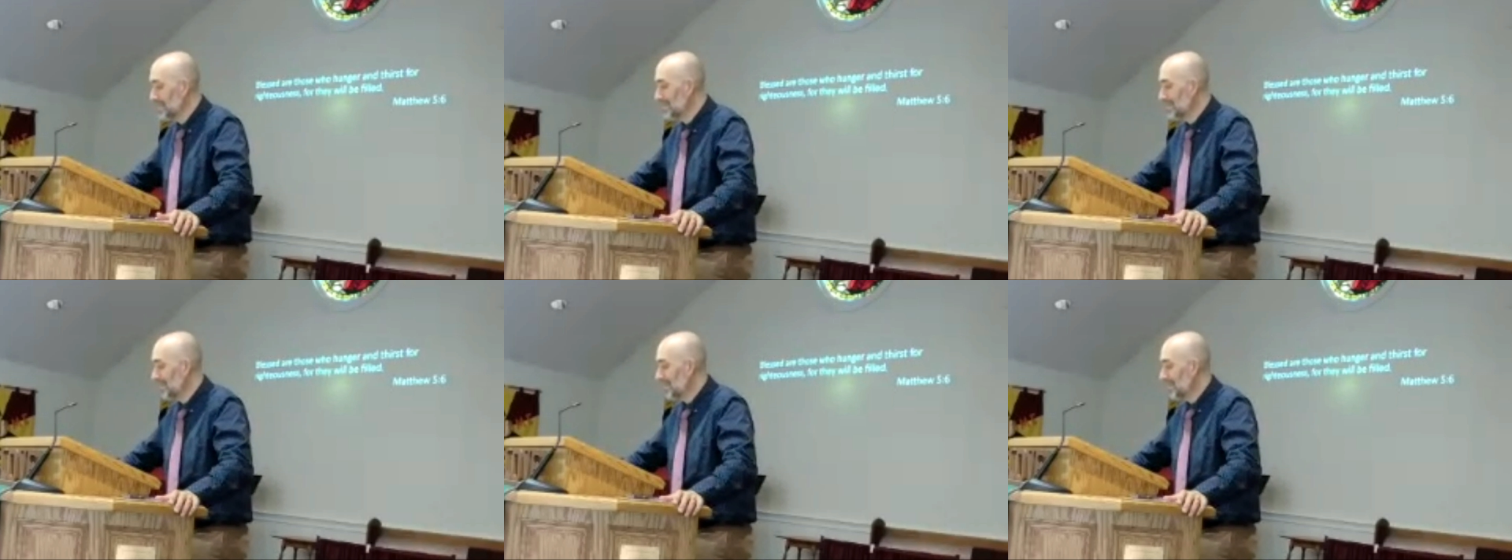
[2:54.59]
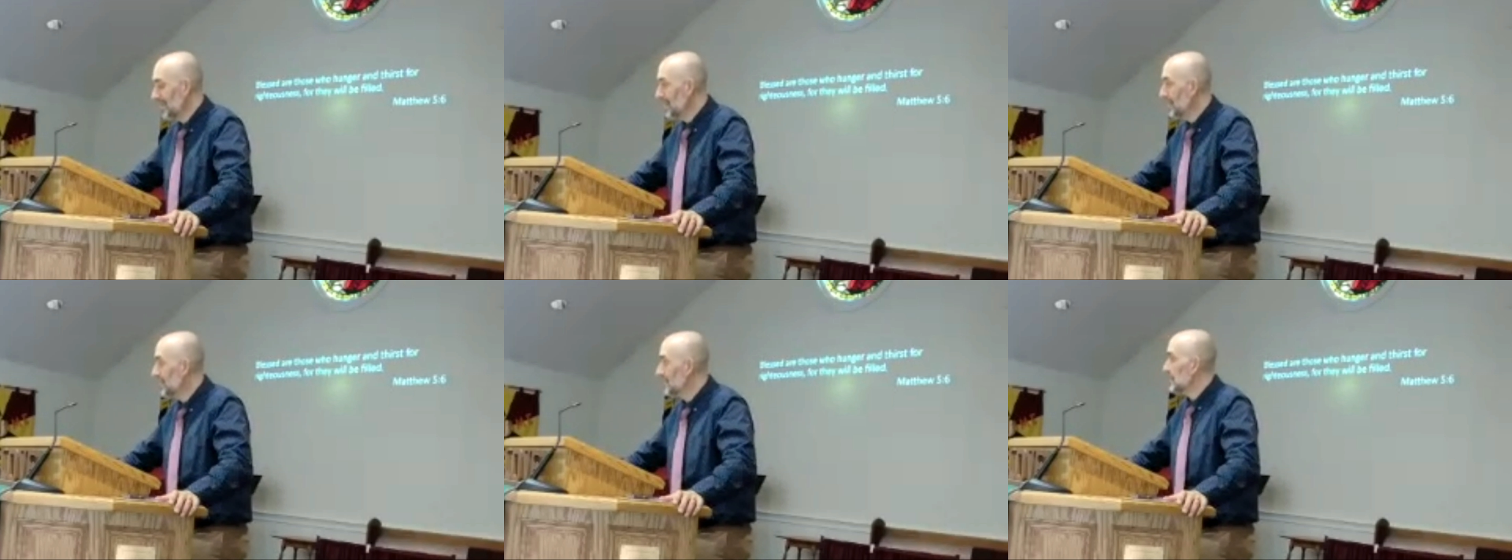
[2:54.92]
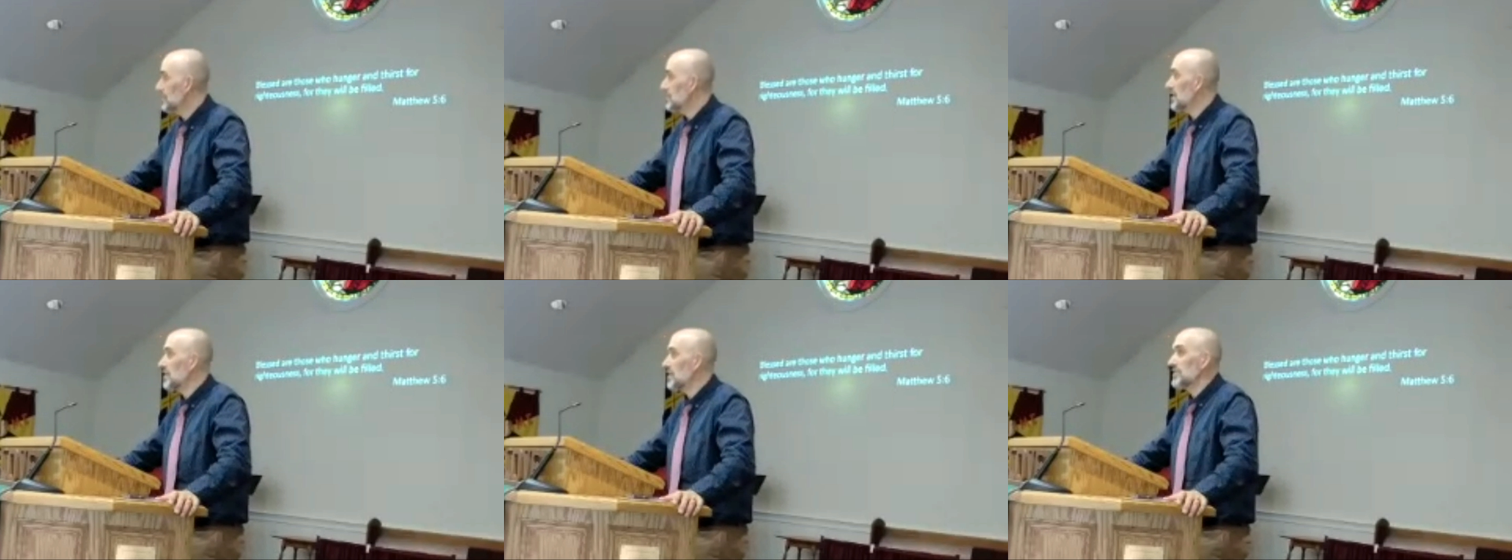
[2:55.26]
And
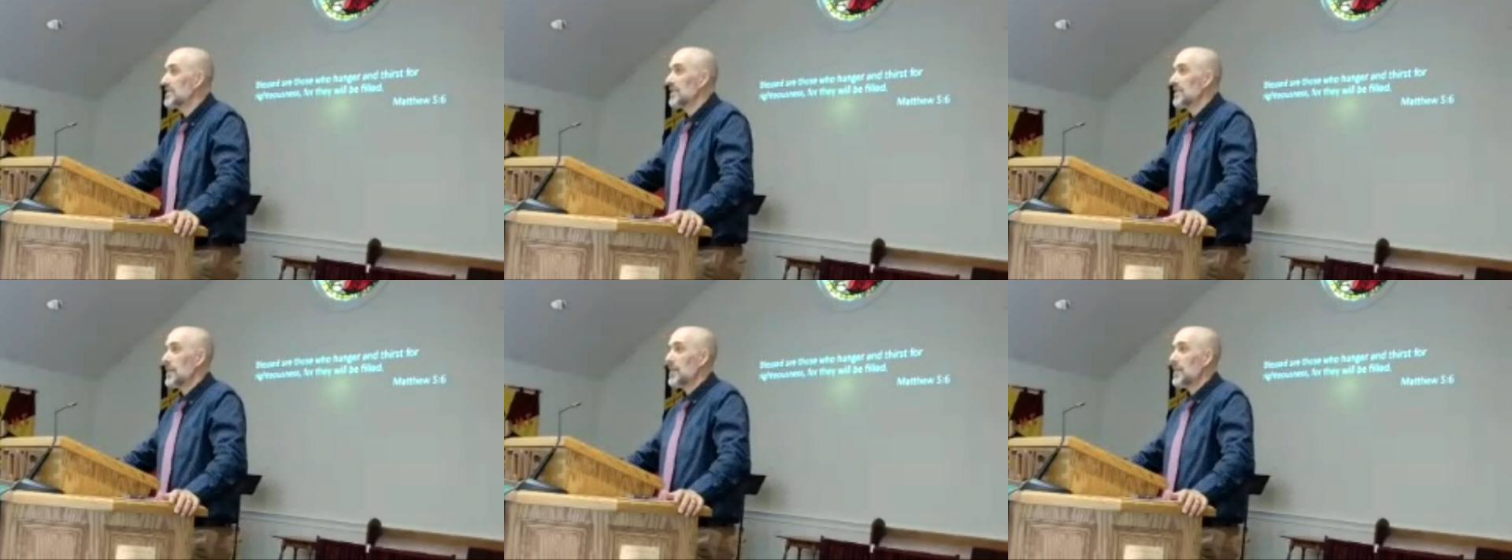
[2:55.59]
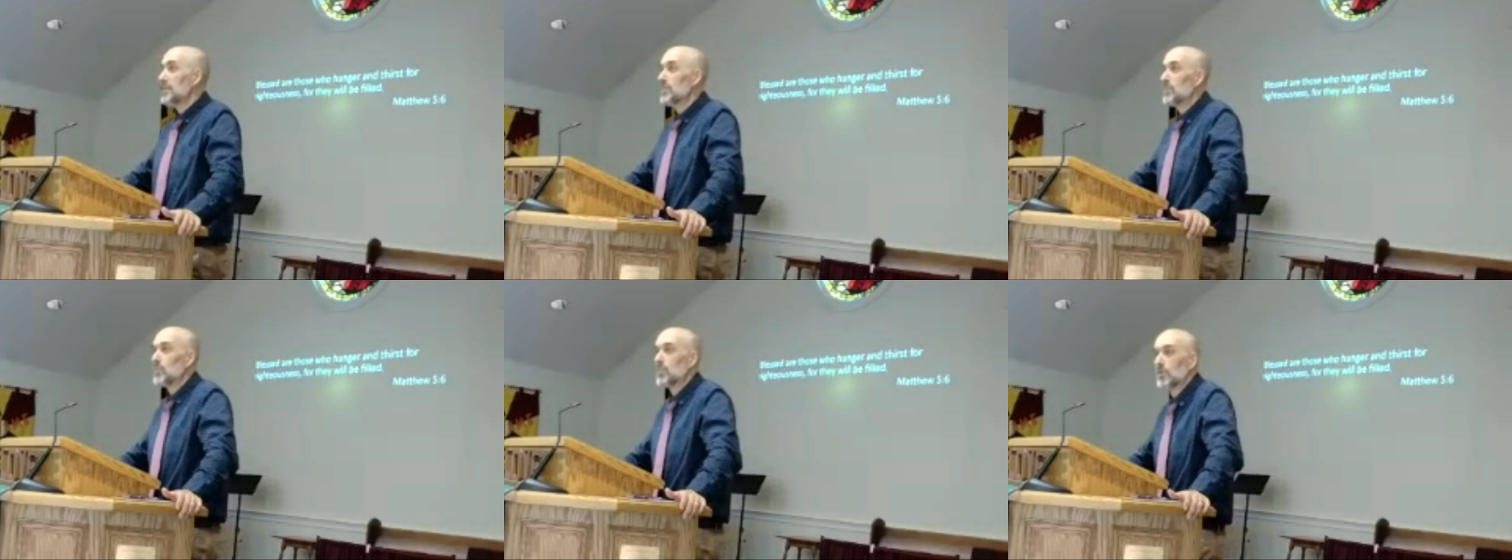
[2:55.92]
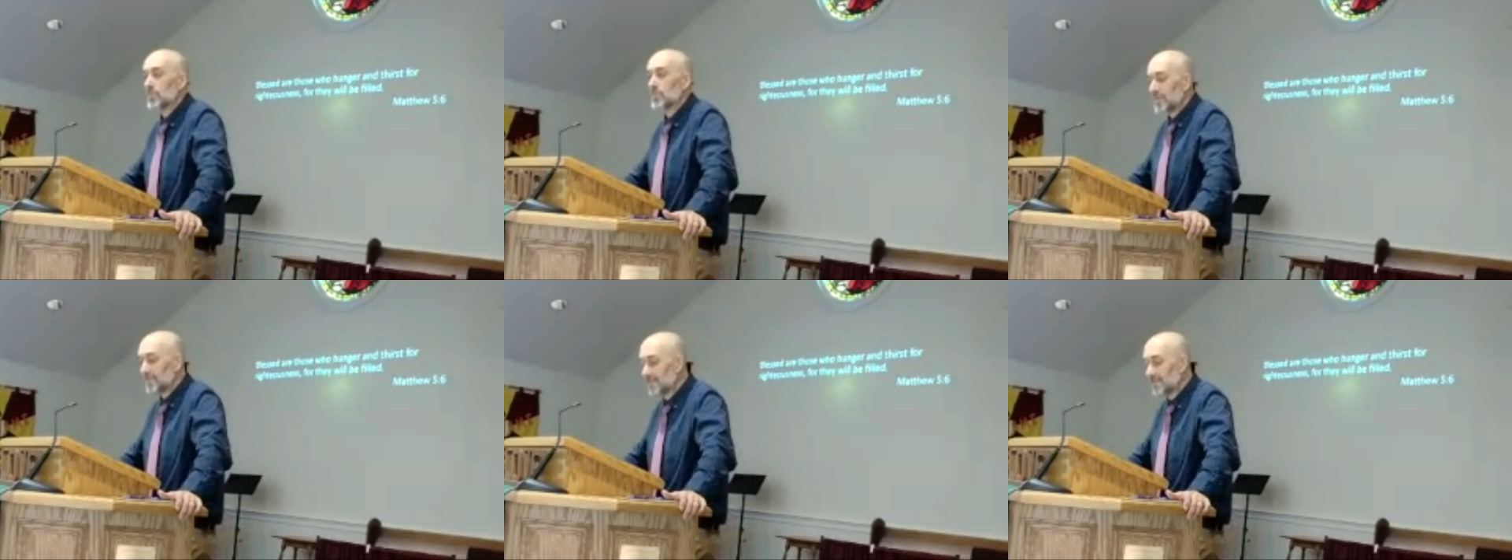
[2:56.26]
sometimes we think maybe the
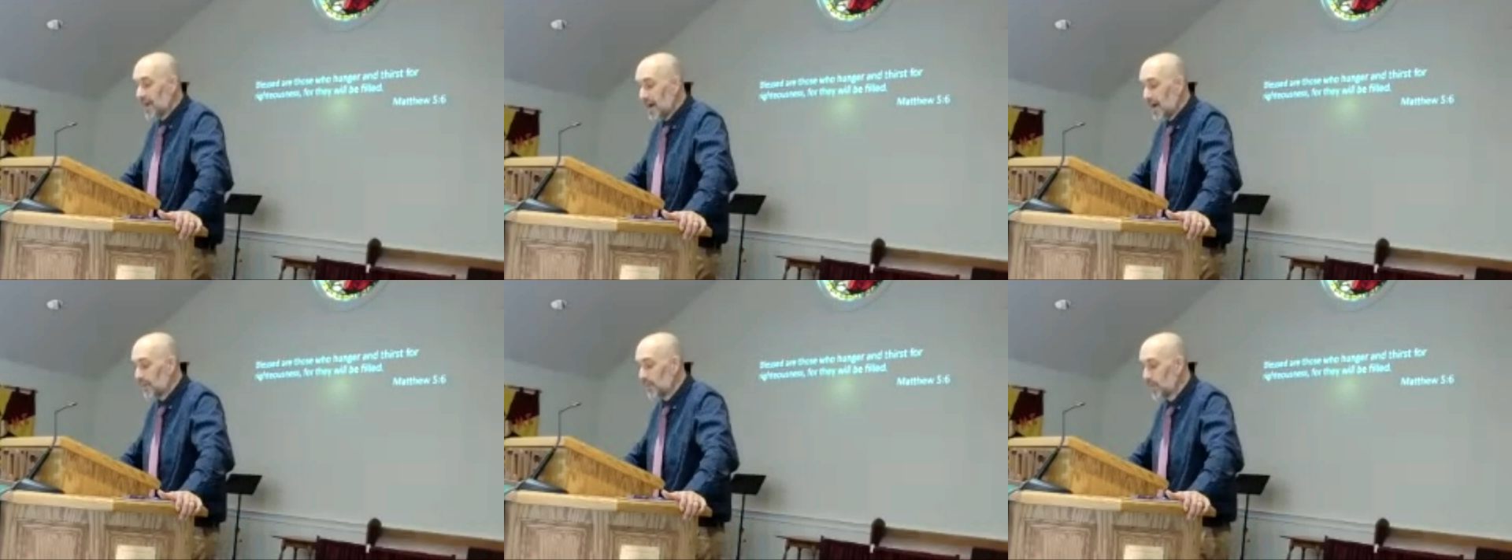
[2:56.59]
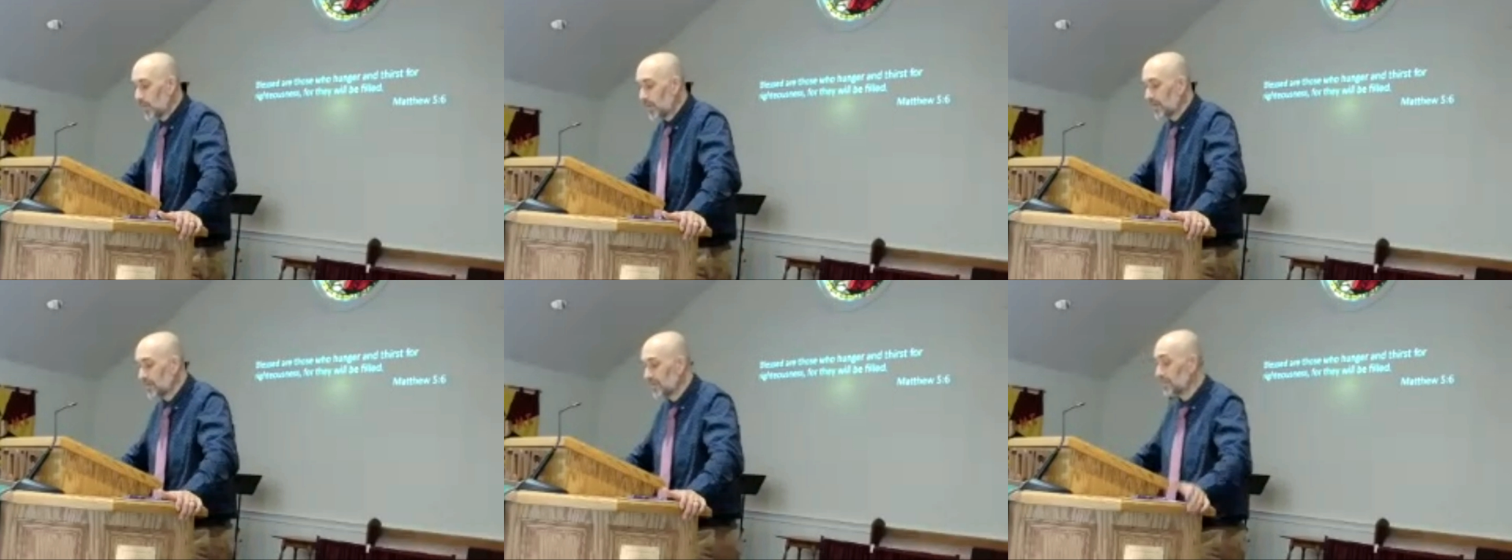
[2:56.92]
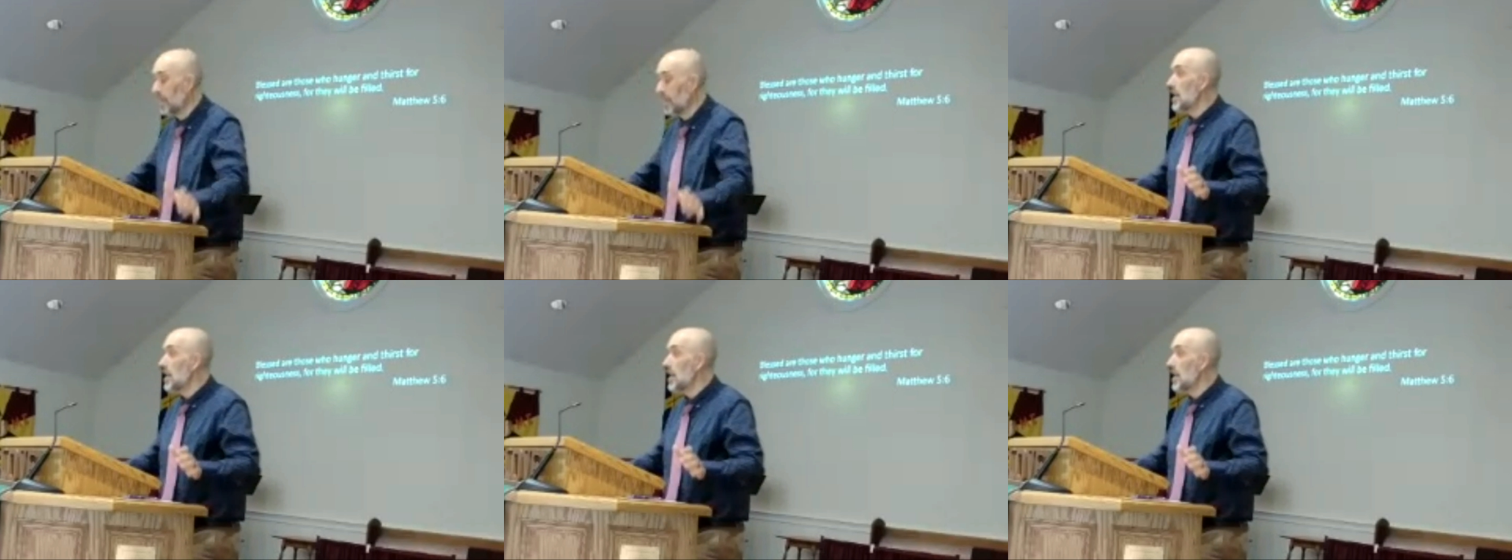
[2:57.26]
world has gotten worse.